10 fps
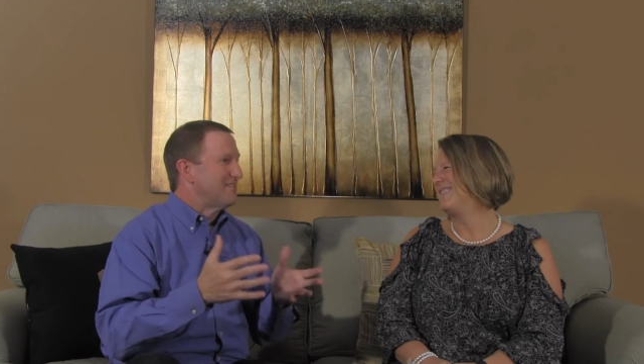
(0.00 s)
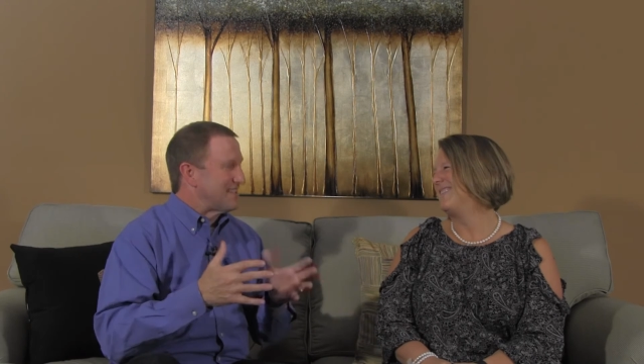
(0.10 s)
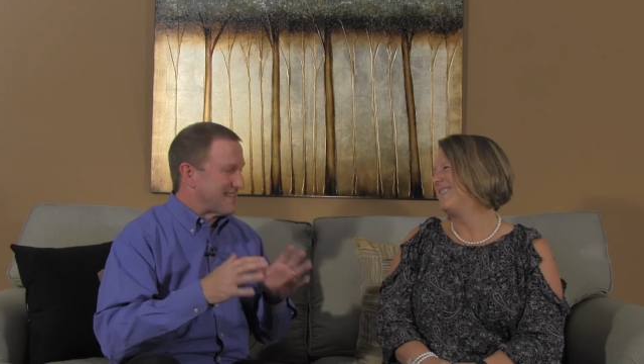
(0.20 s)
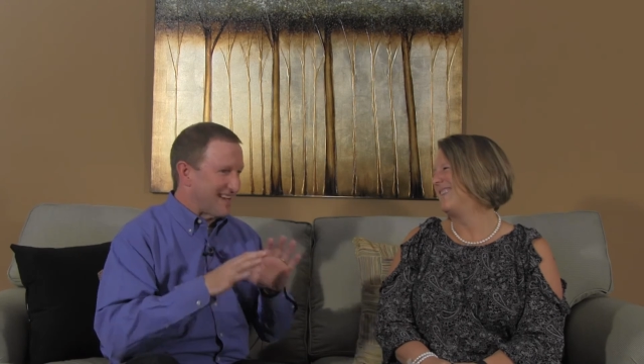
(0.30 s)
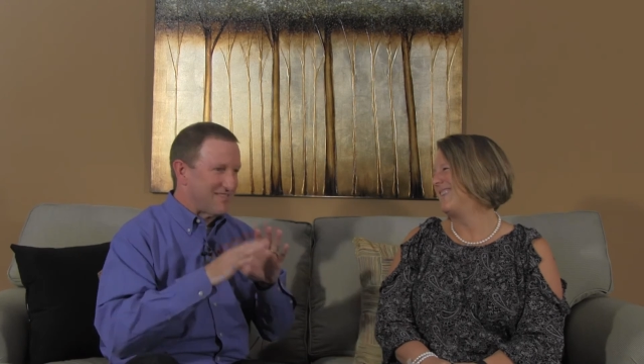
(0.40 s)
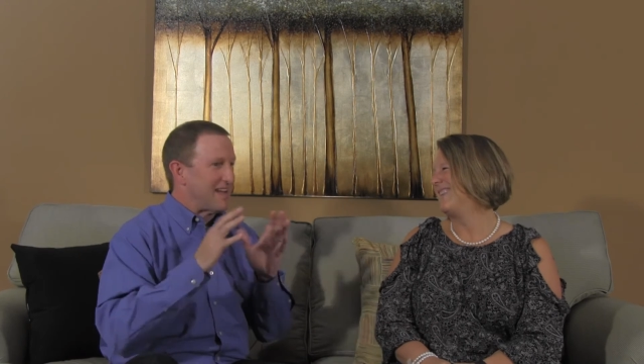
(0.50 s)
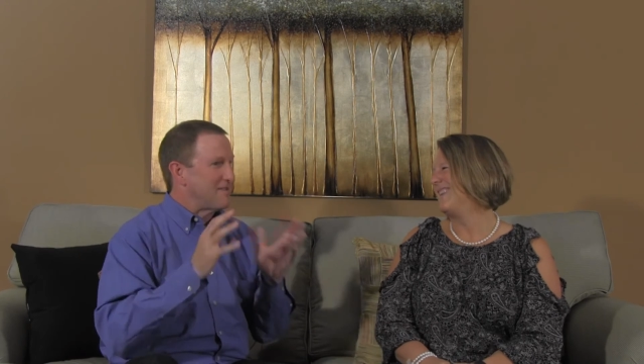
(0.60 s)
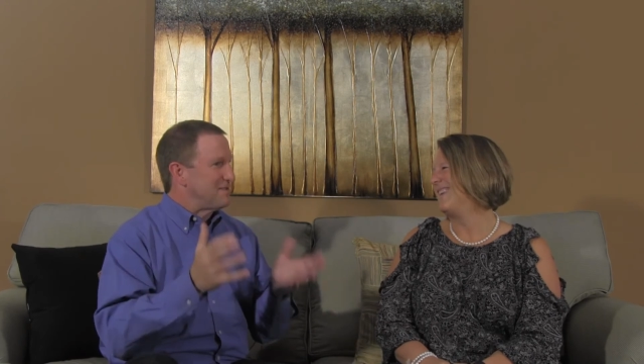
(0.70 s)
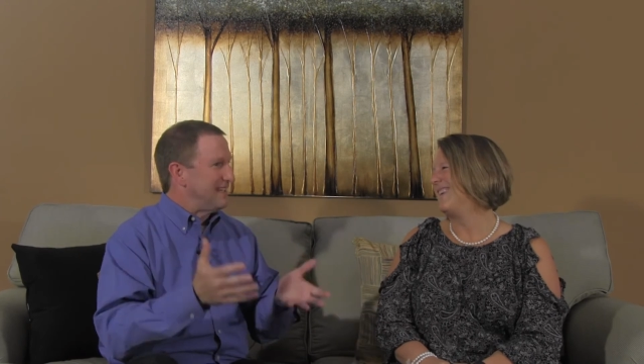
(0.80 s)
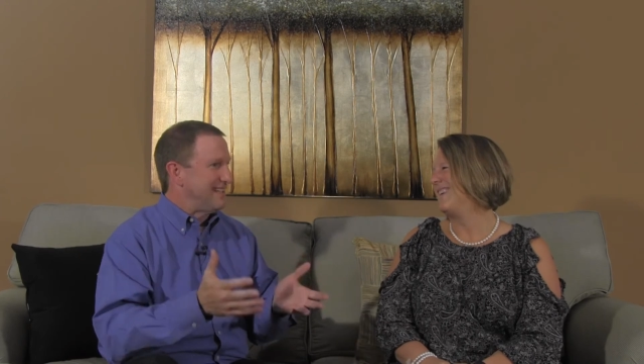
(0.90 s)
of us have that,
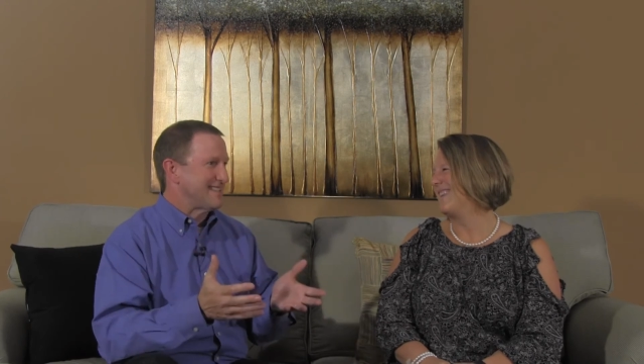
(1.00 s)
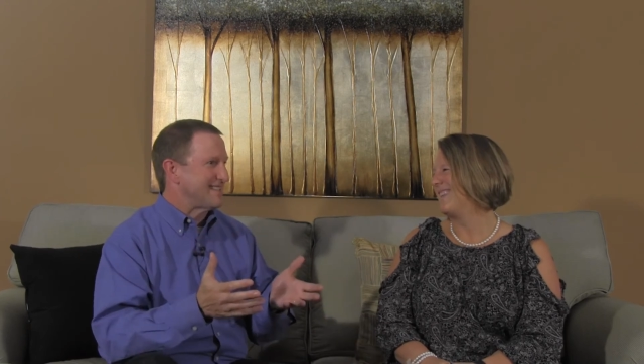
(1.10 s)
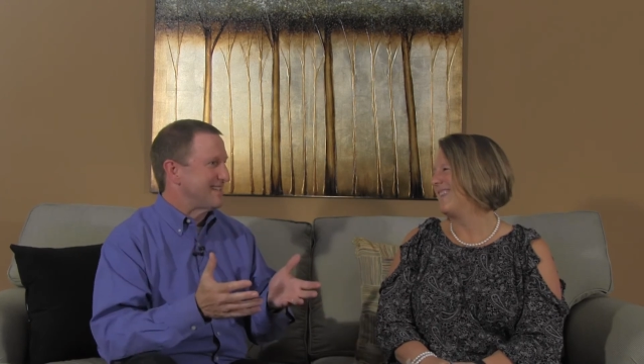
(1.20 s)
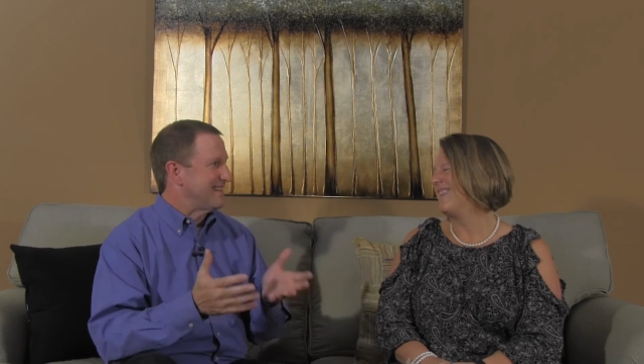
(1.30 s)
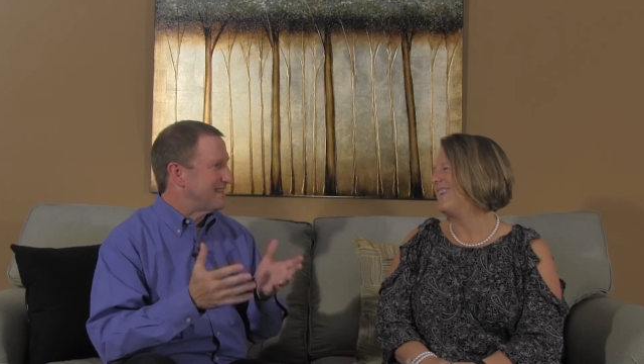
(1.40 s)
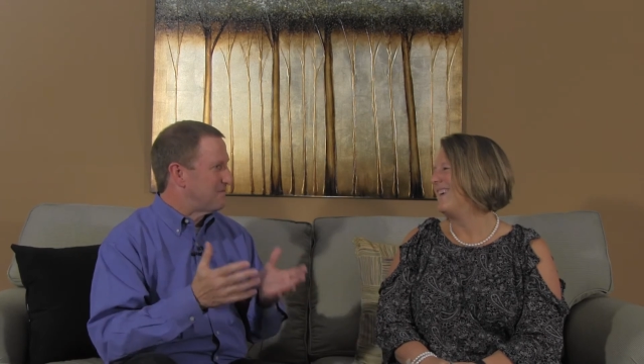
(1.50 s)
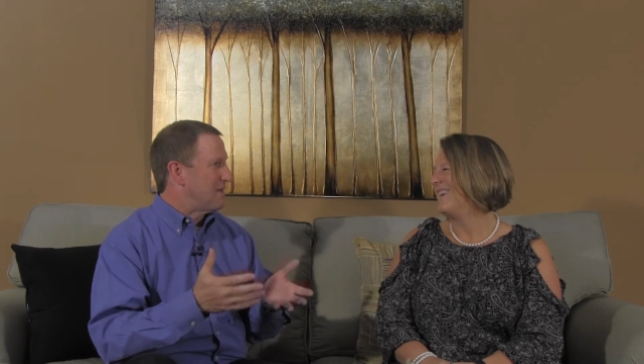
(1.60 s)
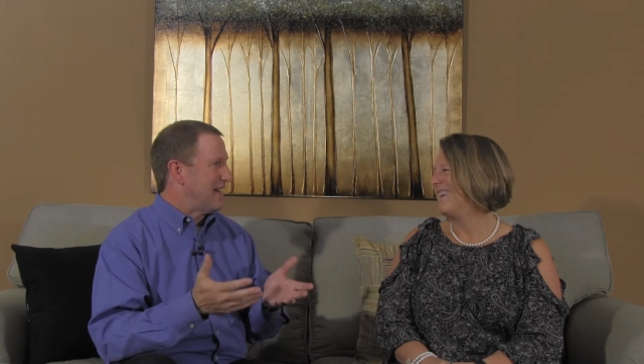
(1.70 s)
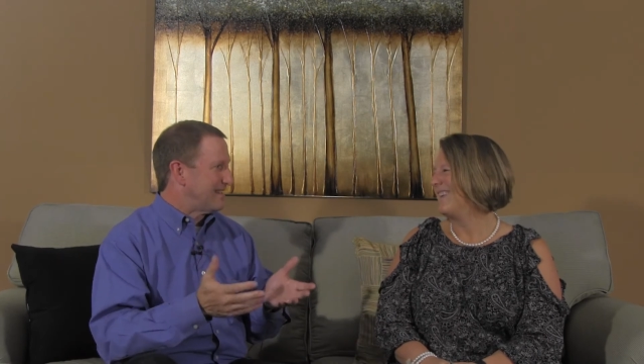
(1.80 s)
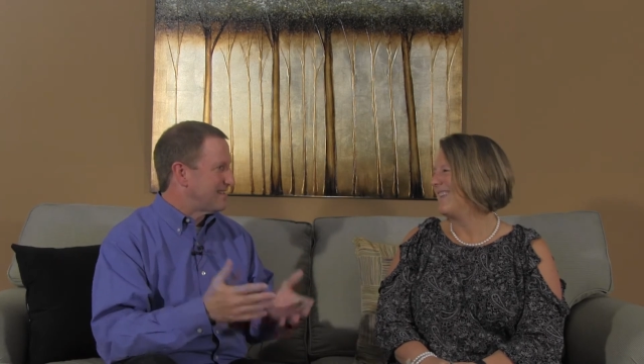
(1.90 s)
and we need to see the
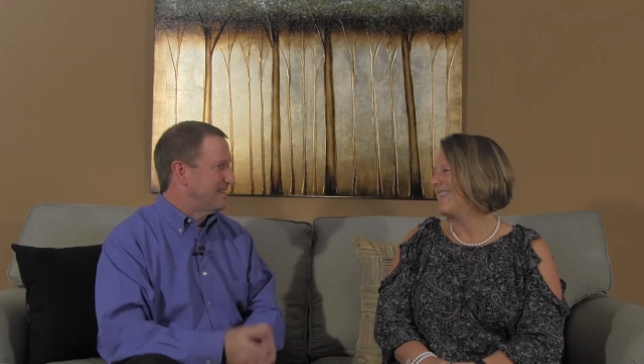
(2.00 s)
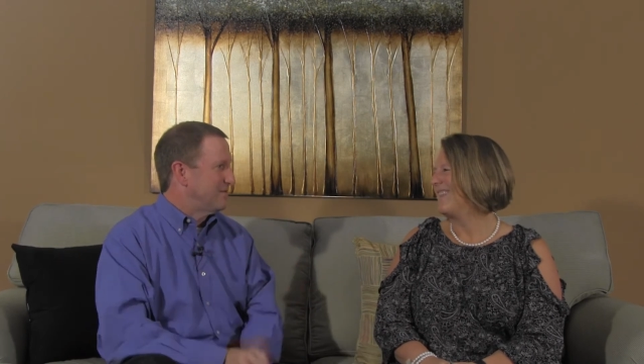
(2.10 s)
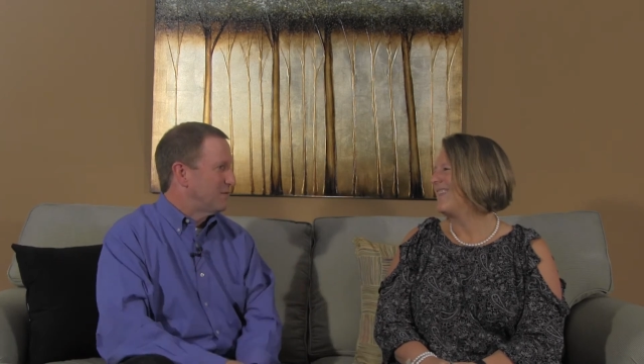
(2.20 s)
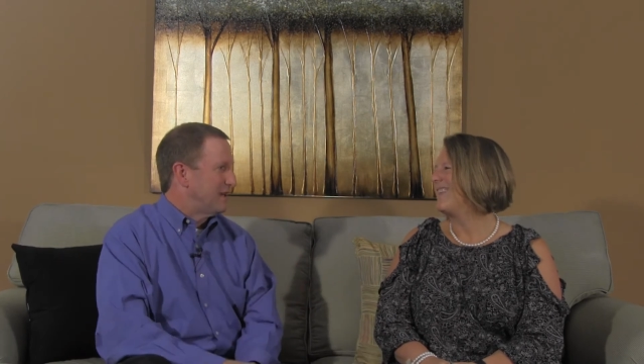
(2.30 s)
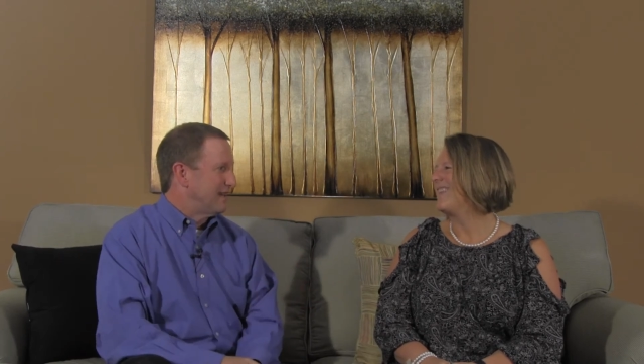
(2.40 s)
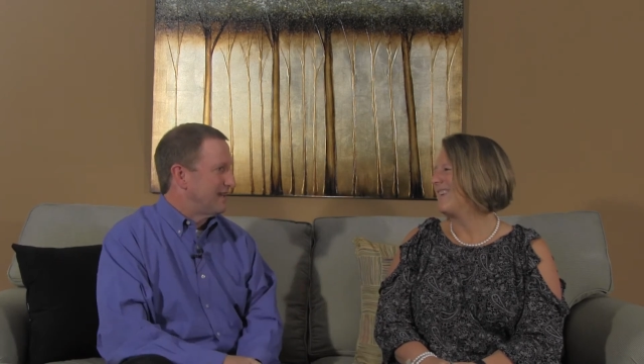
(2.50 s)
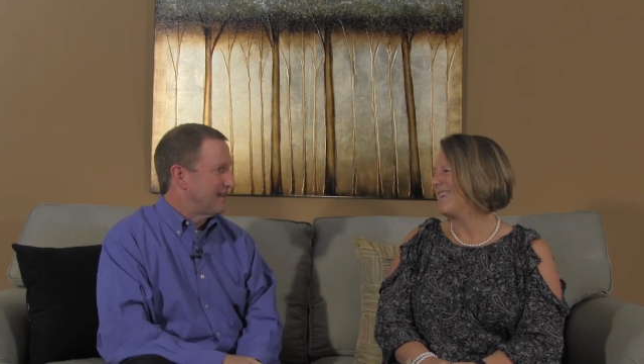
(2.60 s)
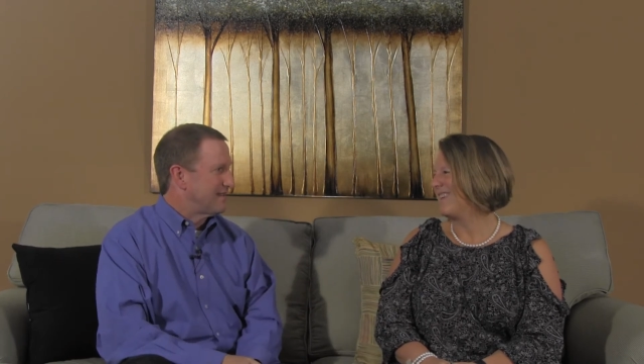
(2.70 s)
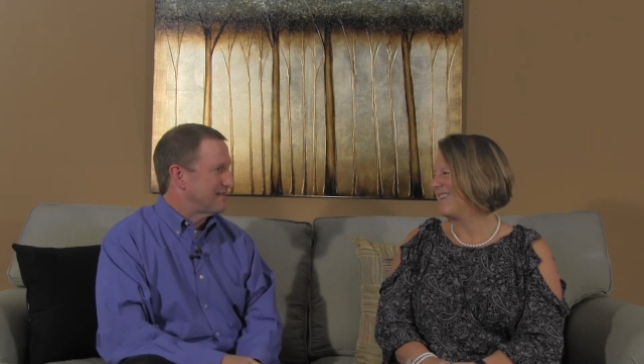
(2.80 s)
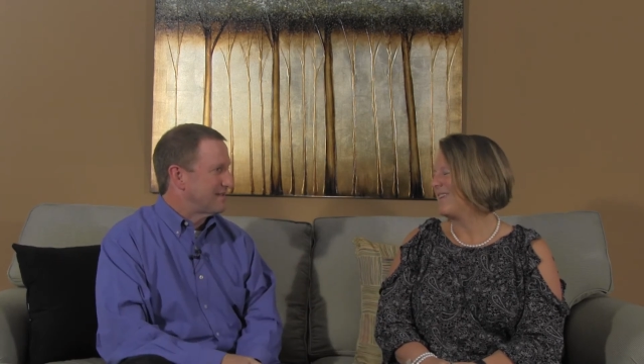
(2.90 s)
best in one
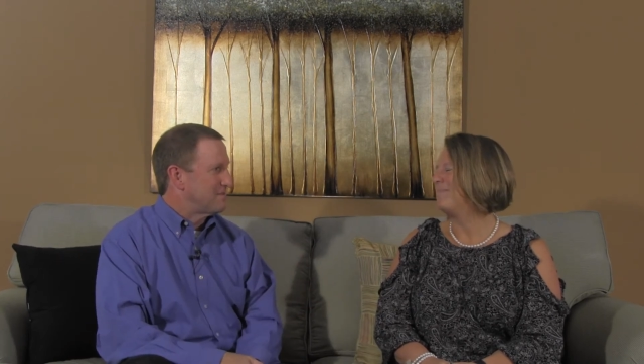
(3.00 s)
another.